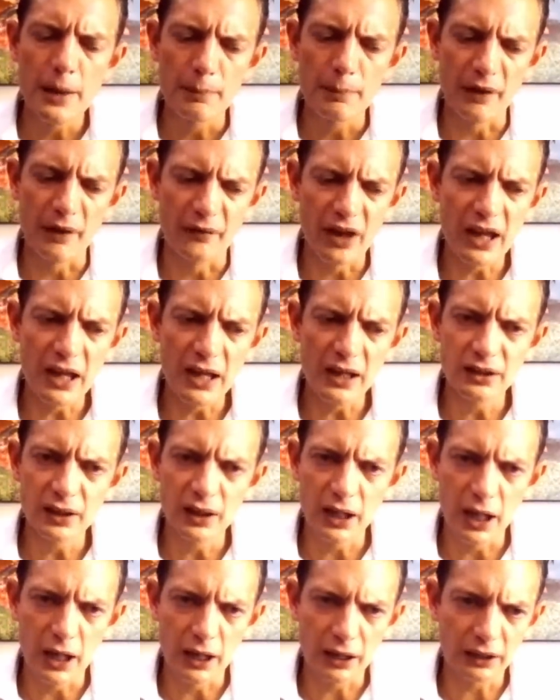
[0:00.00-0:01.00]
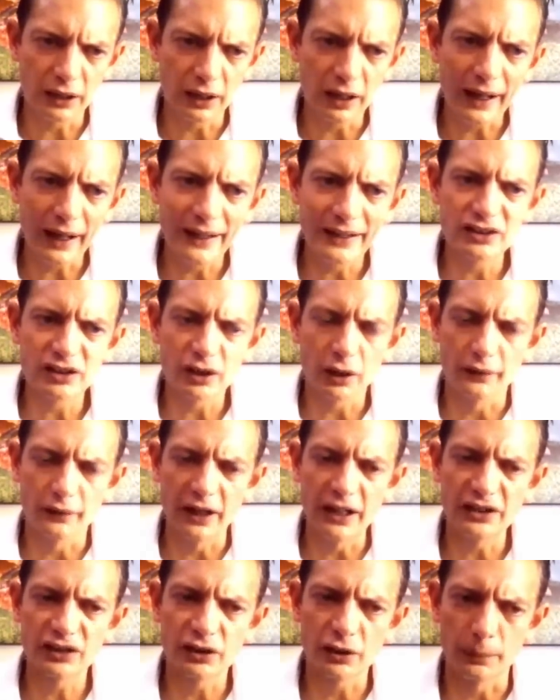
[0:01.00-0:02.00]
but they are clients of
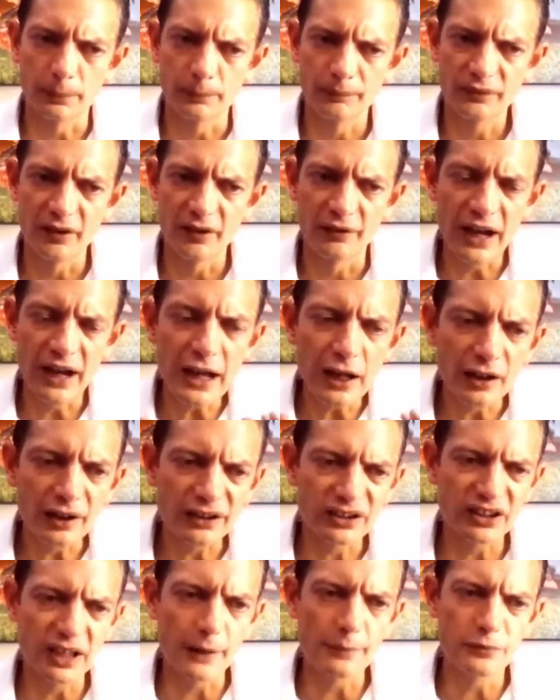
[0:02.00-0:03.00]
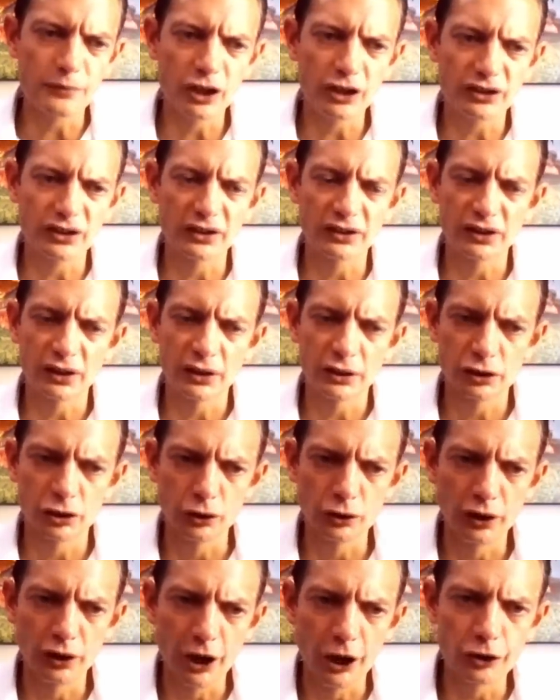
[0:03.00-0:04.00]
Eskom. They are subjected
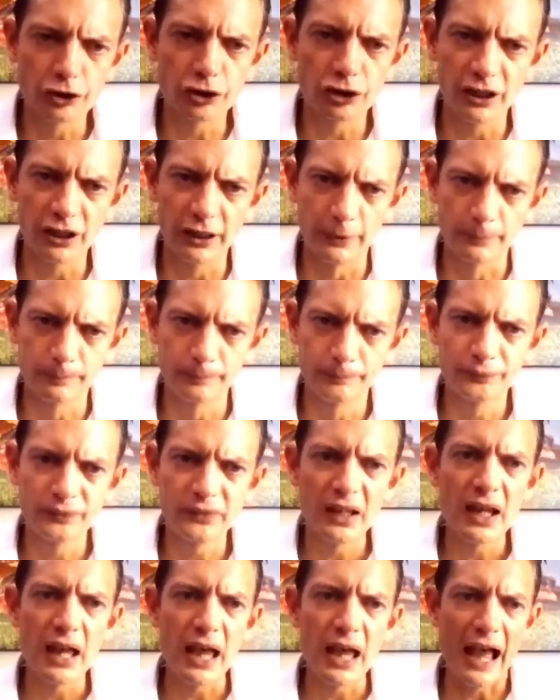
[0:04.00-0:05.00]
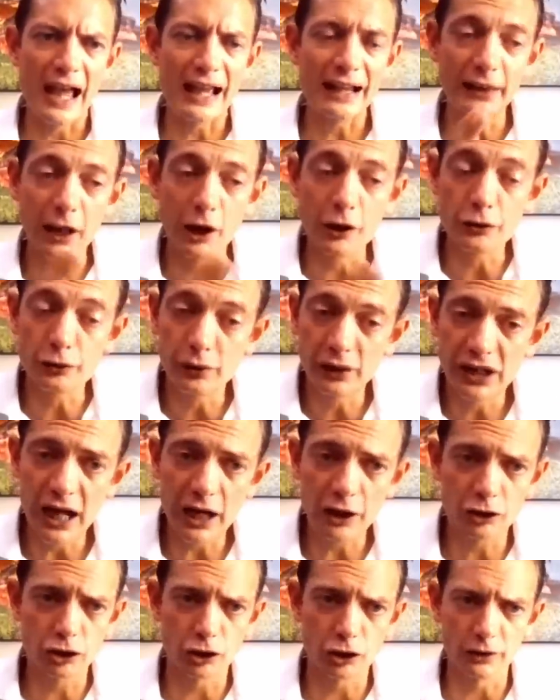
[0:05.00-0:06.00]
to load shedding and load
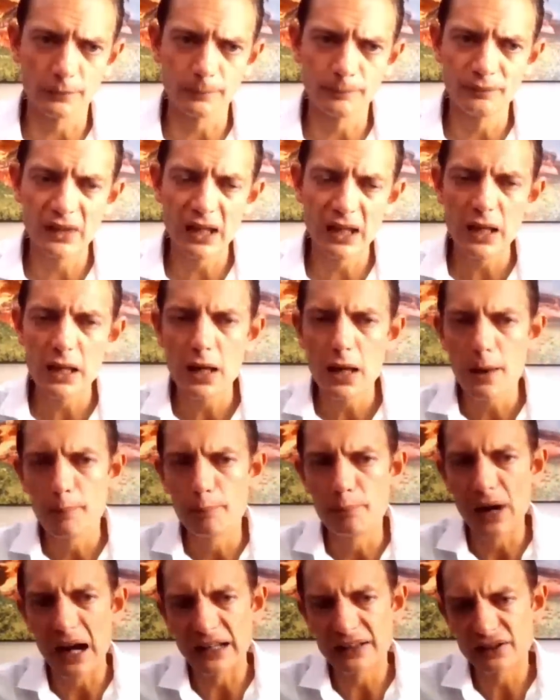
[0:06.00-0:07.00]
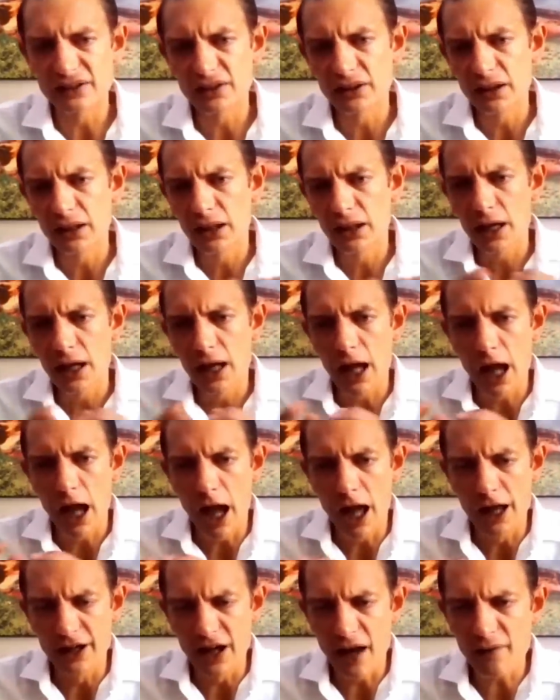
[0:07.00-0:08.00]
reduction. But
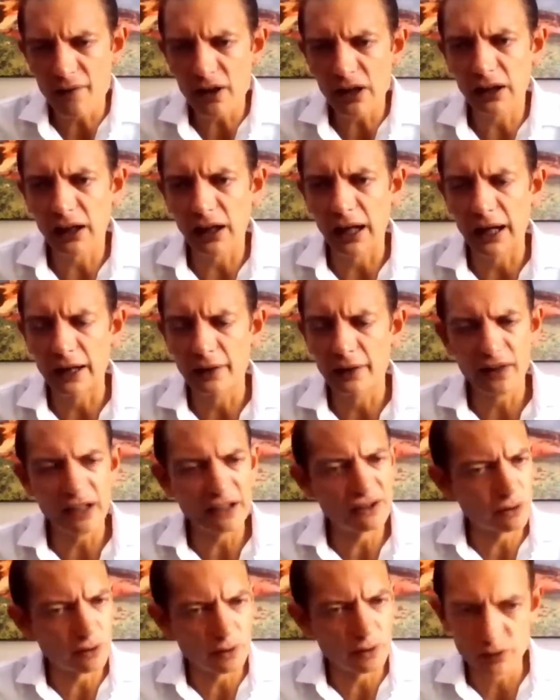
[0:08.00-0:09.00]
another client that